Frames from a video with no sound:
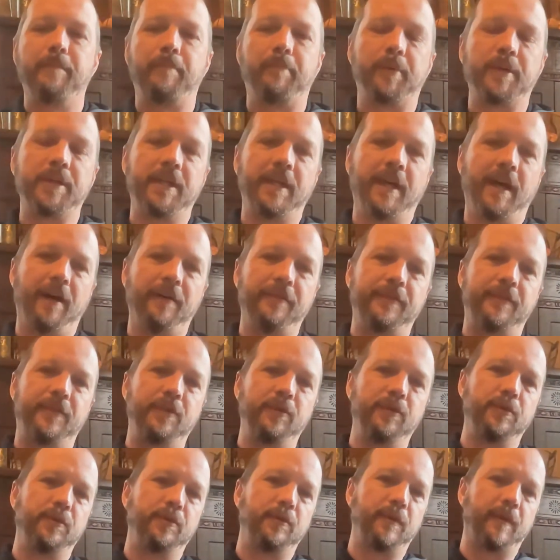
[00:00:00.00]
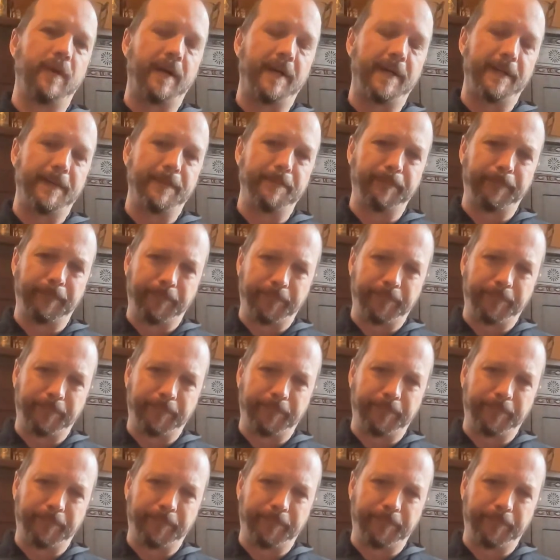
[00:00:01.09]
But you have to